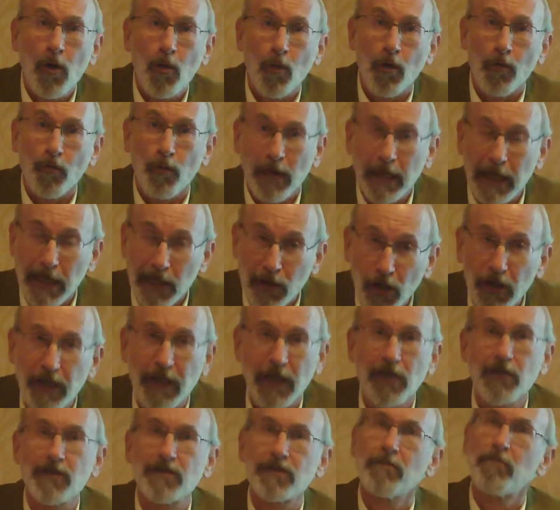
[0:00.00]
We're really
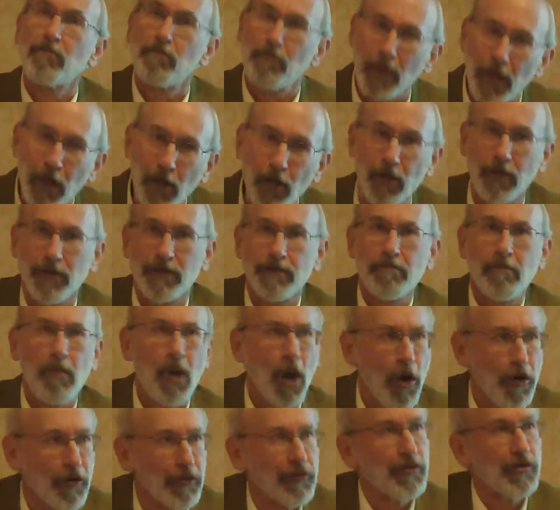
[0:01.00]
looking to build
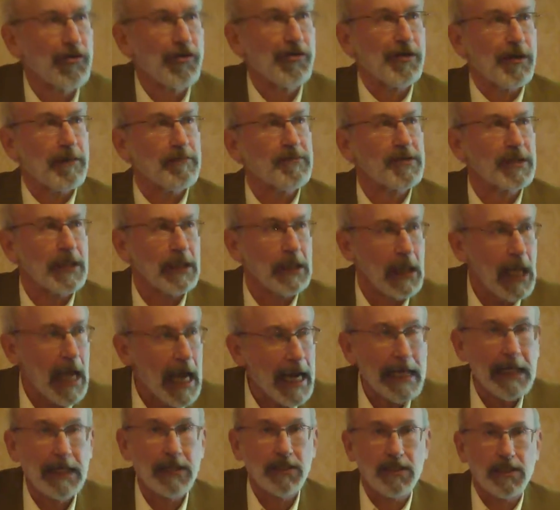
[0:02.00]
partnerships,
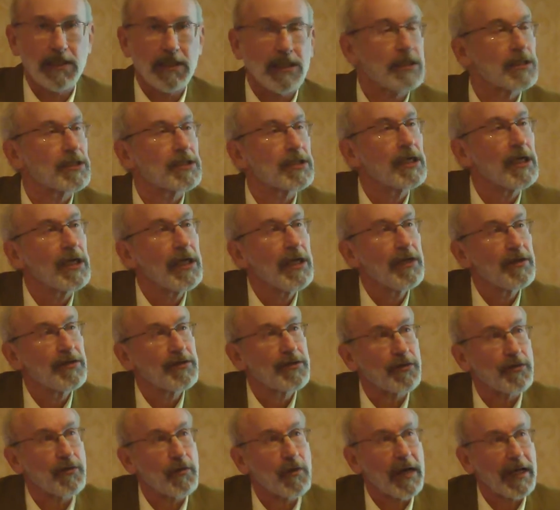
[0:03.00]
alliances,
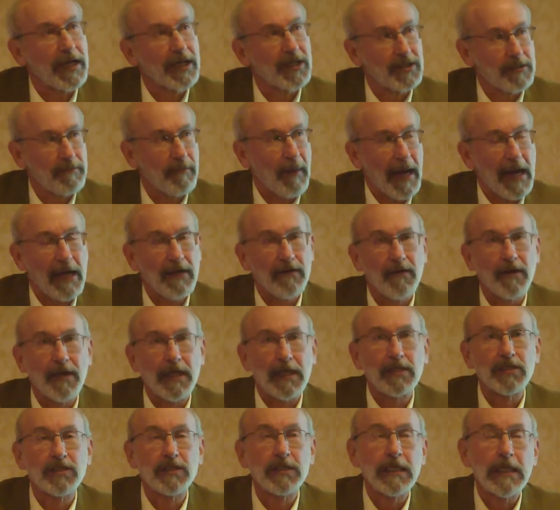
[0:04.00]
to expand
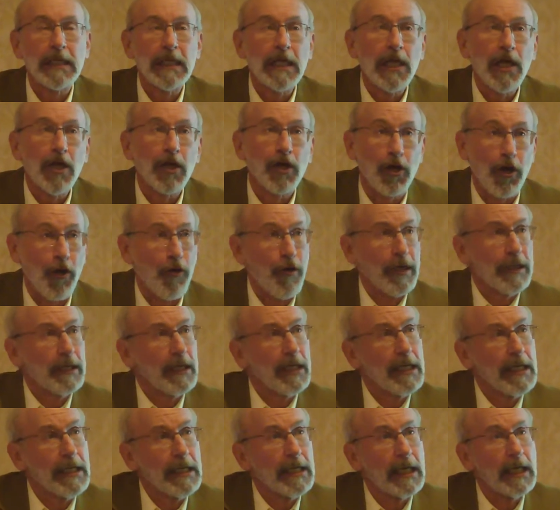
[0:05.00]
this.
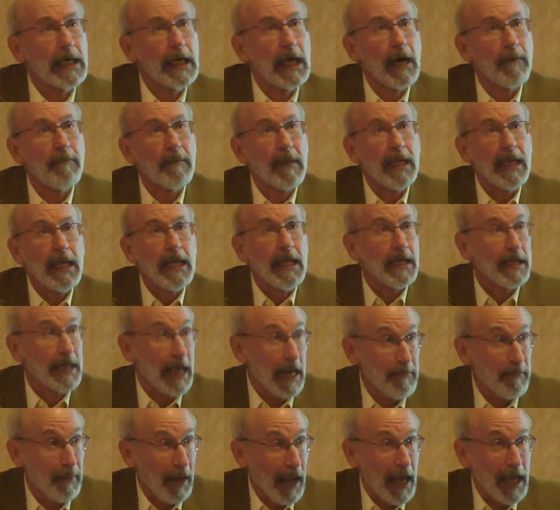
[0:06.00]
Currently,
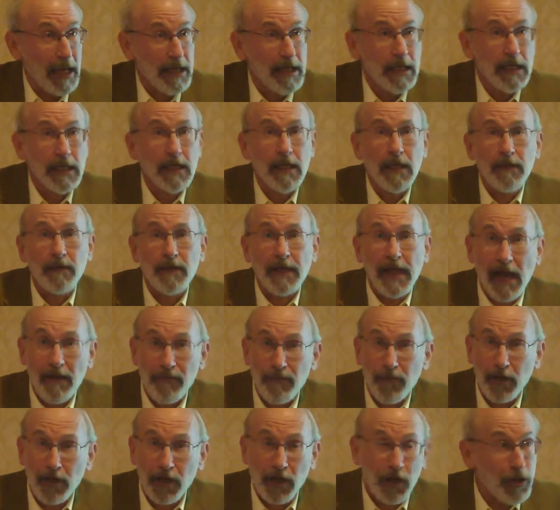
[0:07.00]
NAPAD, the
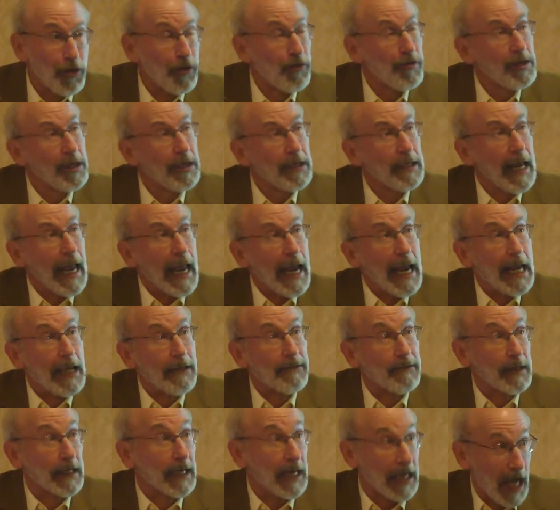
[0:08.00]
African Union,
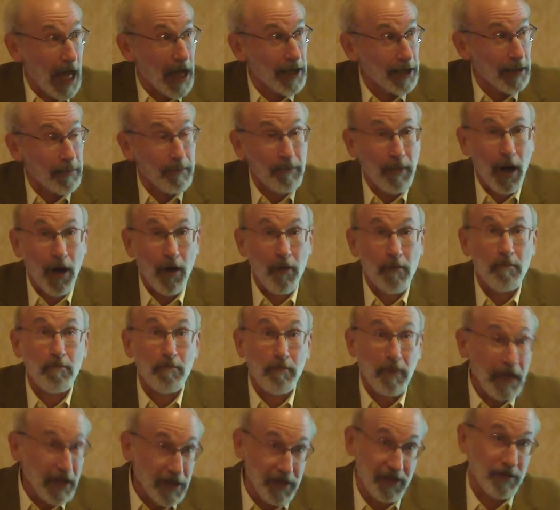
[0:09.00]
and the CAADP are
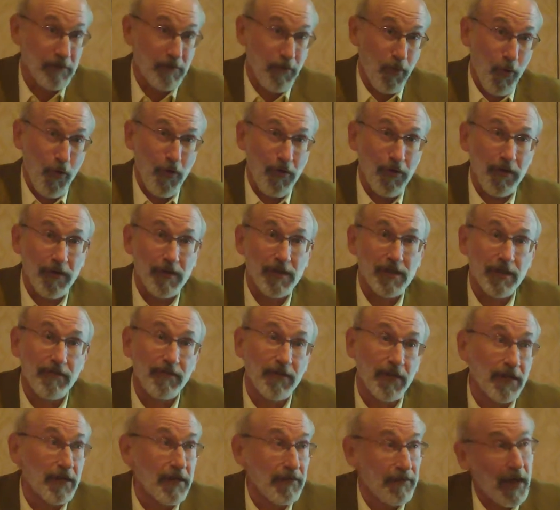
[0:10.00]
big supporters of
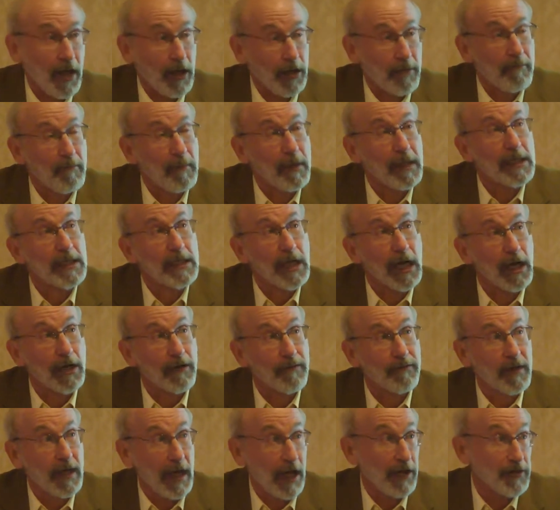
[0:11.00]
the development
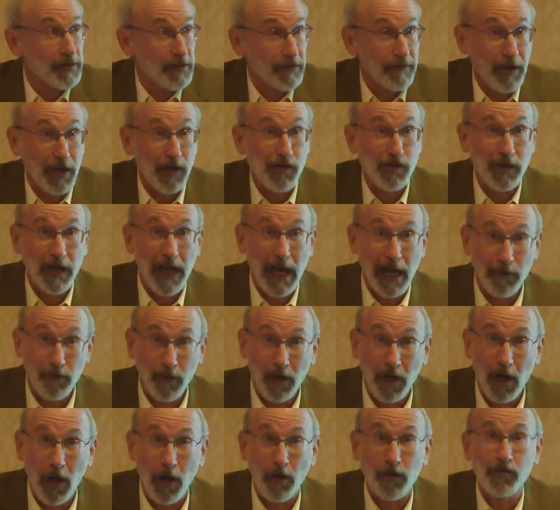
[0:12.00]
of conservation
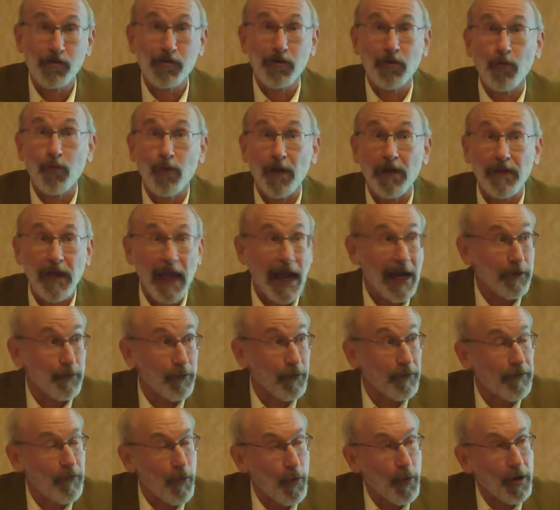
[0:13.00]
agriculture with
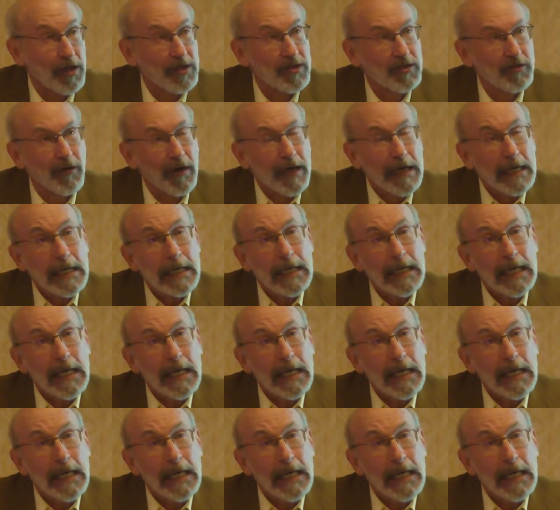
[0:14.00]
agroforestry,